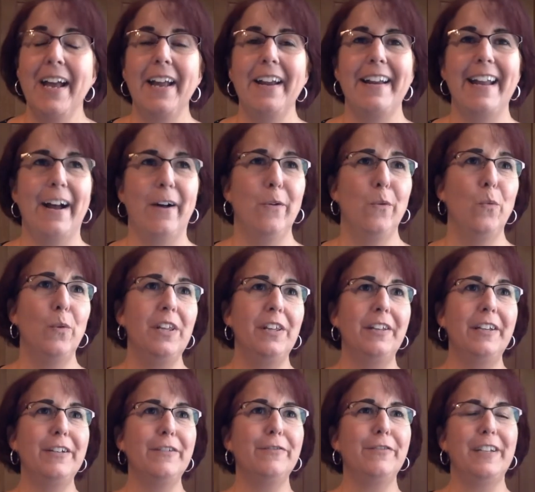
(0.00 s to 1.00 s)
Now, we
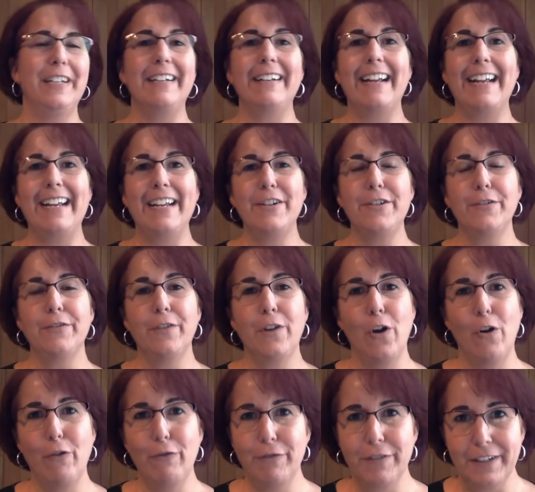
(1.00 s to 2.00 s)
live in an age of
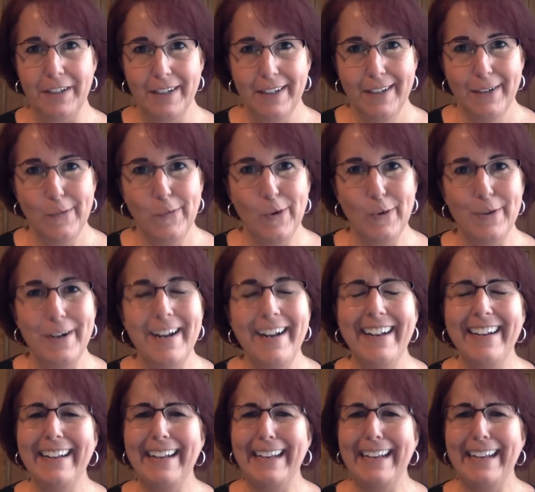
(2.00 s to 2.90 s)
COVID where we're not